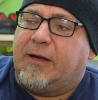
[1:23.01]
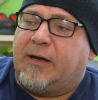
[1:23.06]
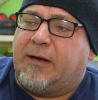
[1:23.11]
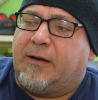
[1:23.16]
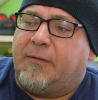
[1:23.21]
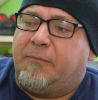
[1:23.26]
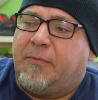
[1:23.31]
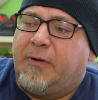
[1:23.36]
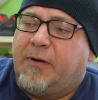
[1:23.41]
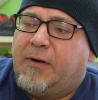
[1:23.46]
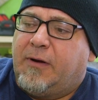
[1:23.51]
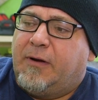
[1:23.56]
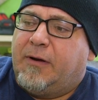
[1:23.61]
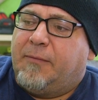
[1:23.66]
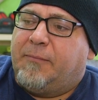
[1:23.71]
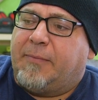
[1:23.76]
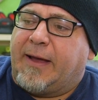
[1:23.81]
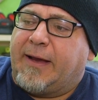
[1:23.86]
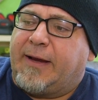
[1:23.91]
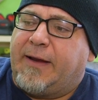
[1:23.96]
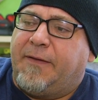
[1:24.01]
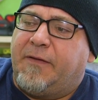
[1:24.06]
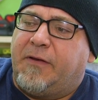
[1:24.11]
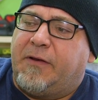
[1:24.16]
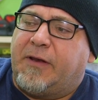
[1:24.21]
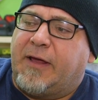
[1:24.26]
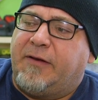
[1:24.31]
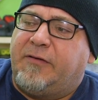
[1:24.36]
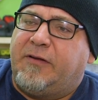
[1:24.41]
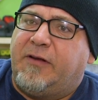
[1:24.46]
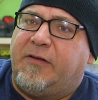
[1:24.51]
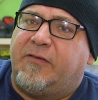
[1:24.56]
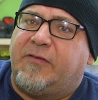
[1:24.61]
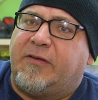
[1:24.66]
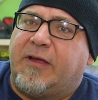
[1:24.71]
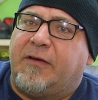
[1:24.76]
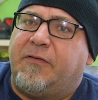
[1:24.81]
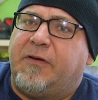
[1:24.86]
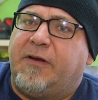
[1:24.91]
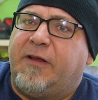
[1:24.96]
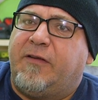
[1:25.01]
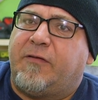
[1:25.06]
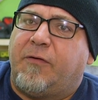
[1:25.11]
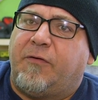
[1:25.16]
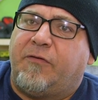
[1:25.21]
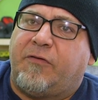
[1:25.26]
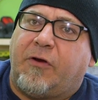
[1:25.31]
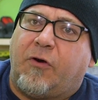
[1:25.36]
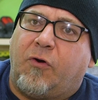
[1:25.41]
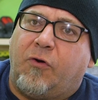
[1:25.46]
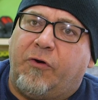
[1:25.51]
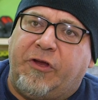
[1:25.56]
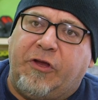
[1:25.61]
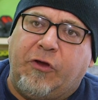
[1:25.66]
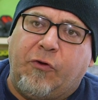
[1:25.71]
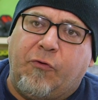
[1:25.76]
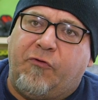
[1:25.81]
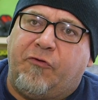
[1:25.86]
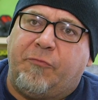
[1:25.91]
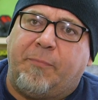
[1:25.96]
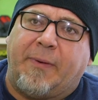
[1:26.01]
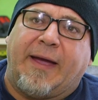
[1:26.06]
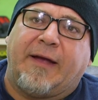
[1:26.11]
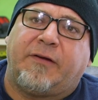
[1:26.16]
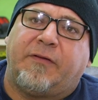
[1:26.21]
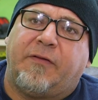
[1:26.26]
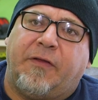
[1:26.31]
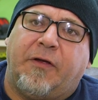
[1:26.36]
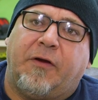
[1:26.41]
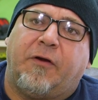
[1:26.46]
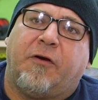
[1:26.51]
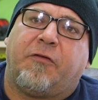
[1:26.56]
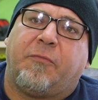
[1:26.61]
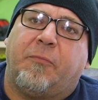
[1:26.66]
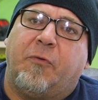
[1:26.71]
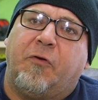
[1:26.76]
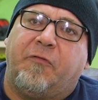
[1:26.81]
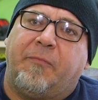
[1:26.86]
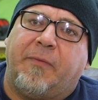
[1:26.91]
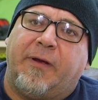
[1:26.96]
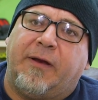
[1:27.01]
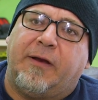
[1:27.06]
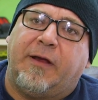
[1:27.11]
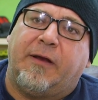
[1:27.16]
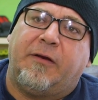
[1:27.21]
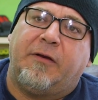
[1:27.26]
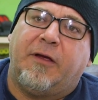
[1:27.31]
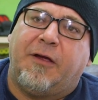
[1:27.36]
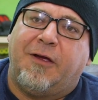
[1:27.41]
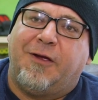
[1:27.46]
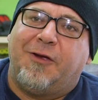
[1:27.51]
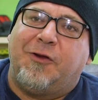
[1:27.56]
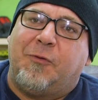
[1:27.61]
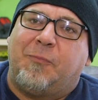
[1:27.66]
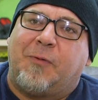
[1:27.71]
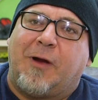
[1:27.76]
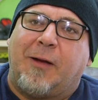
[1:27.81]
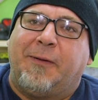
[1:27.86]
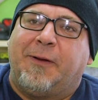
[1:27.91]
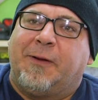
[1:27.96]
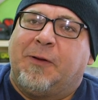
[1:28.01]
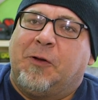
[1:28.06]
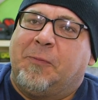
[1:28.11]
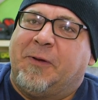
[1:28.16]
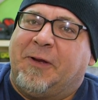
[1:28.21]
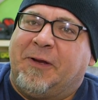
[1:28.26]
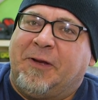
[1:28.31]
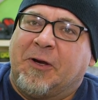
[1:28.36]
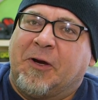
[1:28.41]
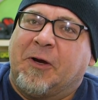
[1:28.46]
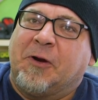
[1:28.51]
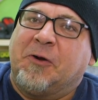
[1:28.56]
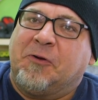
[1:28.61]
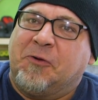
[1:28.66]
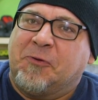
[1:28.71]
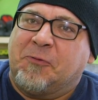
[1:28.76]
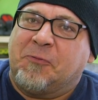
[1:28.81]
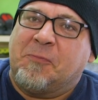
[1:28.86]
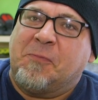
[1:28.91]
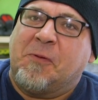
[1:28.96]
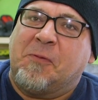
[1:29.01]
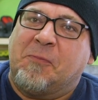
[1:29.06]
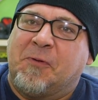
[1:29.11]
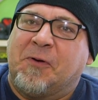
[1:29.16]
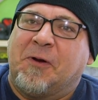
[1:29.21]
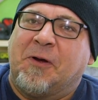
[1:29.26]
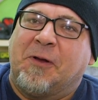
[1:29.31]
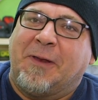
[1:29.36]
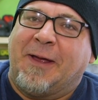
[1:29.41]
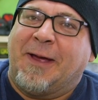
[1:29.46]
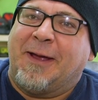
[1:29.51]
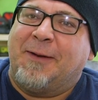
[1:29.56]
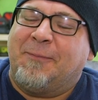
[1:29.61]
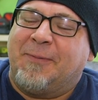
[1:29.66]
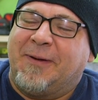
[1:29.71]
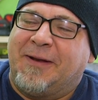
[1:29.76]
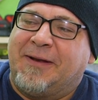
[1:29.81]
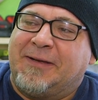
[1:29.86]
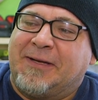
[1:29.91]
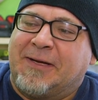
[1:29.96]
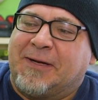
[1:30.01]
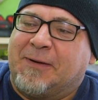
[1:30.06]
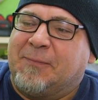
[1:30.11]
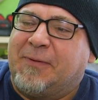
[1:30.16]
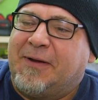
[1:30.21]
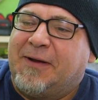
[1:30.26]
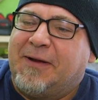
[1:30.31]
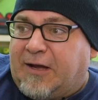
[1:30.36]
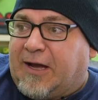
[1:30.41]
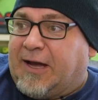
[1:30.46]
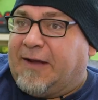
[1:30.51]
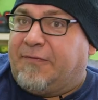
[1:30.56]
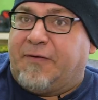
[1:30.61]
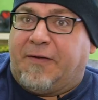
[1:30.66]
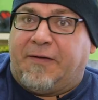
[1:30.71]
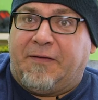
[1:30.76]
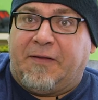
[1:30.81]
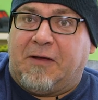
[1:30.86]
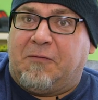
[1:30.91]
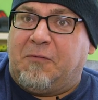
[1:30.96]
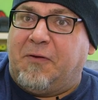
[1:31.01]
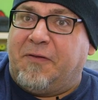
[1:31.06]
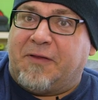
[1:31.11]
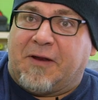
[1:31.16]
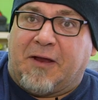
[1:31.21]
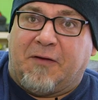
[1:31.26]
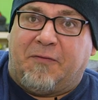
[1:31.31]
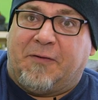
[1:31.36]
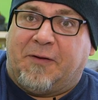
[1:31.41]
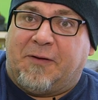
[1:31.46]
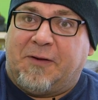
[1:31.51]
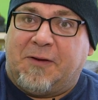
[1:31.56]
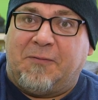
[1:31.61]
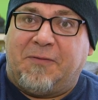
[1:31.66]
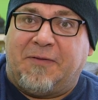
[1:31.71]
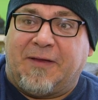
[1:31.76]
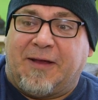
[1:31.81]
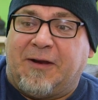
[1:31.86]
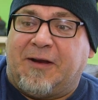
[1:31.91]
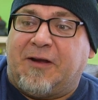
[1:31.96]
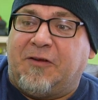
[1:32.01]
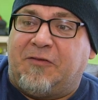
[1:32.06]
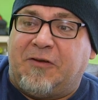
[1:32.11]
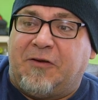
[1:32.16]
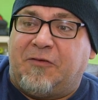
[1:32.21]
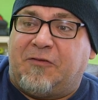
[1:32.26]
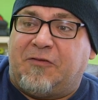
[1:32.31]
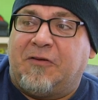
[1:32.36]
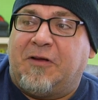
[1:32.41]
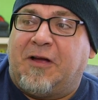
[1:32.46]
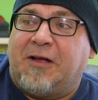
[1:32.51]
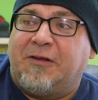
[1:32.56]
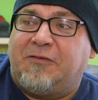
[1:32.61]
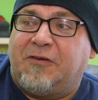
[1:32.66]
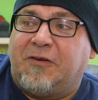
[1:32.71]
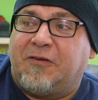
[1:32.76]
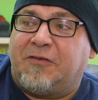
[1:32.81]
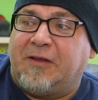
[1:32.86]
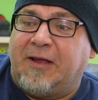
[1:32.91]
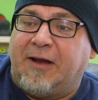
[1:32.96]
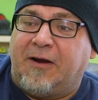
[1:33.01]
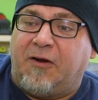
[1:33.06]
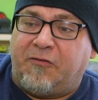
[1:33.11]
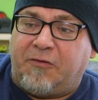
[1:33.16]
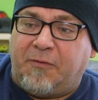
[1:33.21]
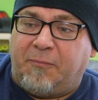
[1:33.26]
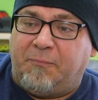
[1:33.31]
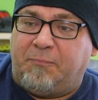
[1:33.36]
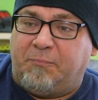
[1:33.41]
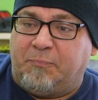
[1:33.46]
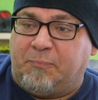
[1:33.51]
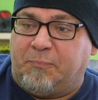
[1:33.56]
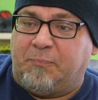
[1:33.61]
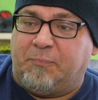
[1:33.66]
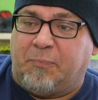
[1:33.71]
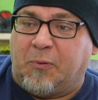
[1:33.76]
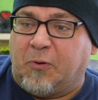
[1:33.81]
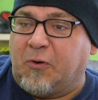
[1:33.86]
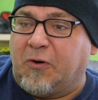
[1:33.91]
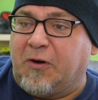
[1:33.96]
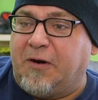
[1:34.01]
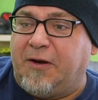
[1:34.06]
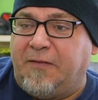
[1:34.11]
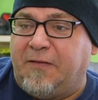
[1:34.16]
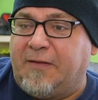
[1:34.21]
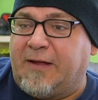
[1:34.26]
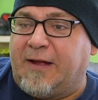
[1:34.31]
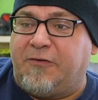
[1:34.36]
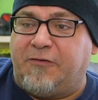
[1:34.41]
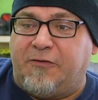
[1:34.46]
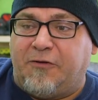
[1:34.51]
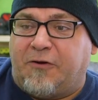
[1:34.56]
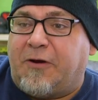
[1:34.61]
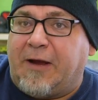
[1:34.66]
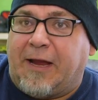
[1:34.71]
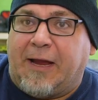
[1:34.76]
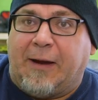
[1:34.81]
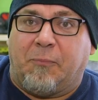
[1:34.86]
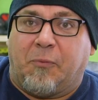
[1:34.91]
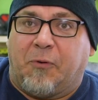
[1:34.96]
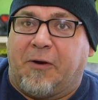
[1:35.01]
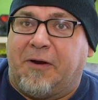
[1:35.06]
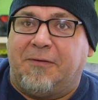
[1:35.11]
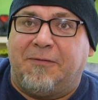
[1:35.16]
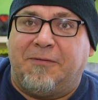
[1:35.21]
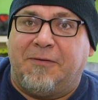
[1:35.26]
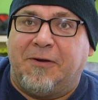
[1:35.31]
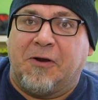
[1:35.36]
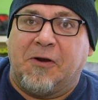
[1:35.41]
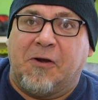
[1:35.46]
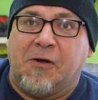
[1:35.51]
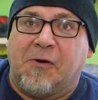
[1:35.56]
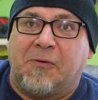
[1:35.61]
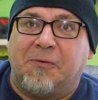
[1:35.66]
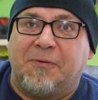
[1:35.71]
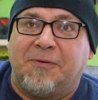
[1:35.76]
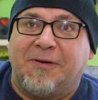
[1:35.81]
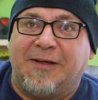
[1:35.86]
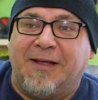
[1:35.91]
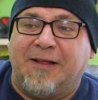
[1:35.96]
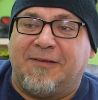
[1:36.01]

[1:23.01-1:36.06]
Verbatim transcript: Um, Back in the nineteen seventies, there was a whole huge back to the earth movement, and you're probably a little bit young to remember all that, but um, I fell in love with it. I fell in love with that because it's not just, here's a board and that's your apron, you know?